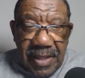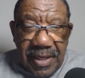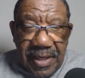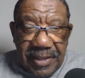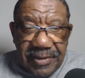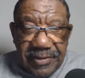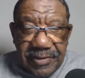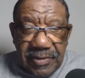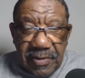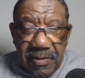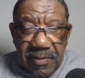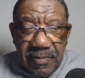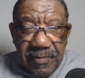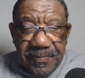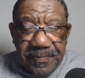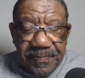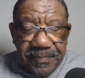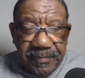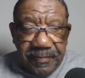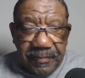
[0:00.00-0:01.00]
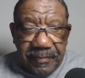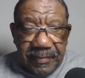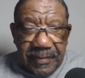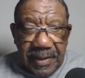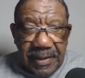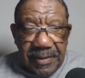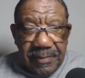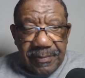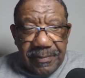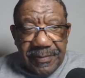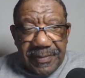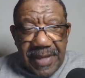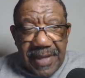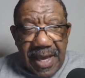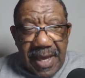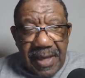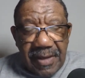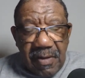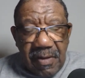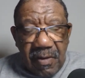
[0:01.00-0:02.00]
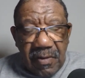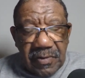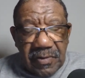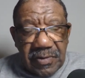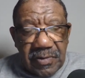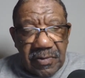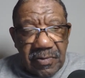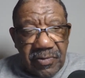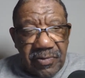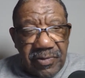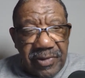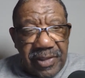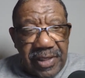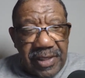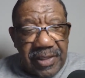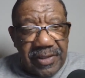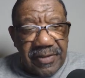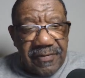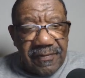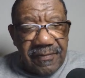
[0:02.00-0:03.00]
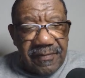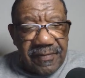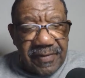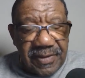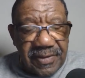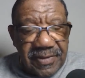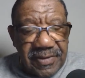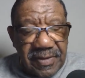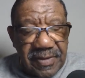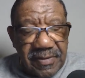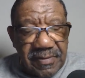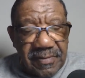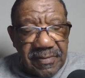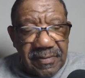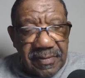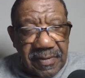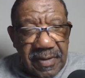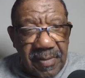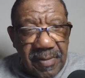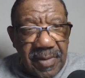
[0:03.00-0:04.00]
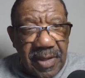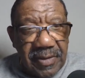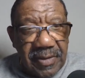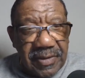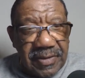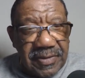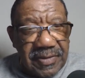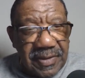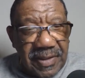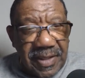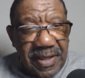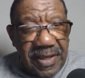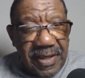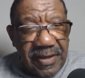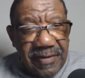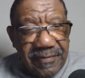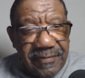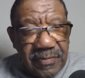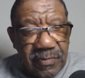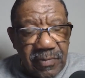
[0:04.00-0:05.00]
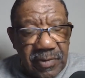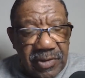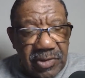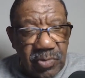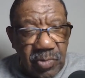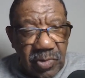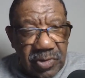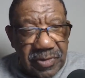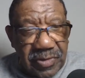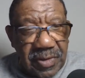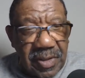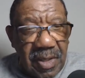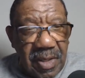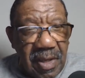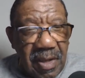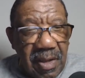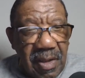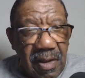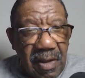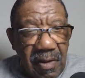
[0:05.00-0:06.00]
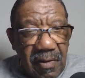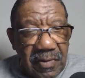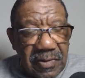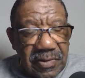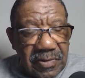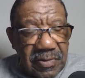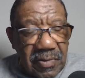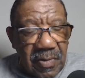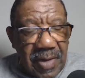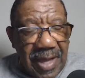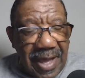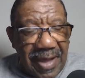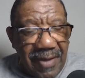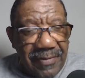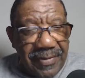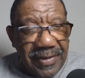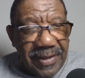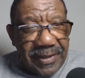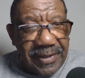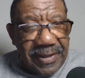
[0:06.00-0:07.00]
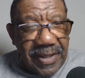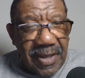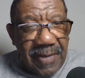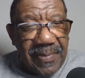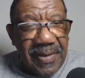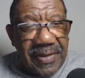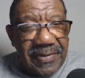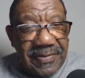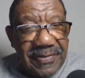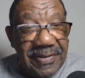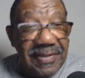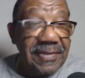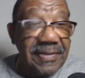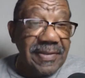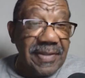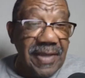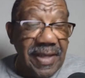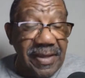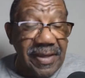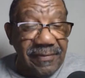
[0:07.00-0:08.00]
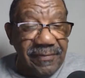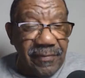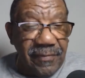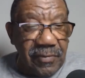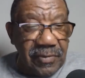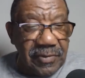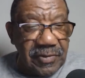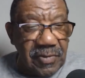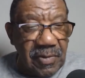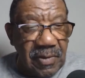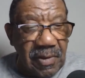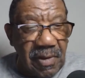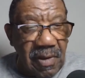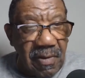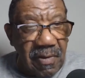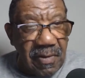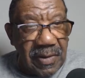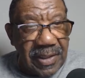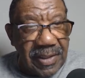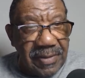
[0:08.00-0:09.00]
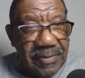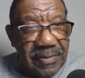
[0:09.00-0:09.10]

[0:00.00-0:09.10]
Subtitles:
And so that also created division among the slaves, which was also how they kept us enslaved for so long.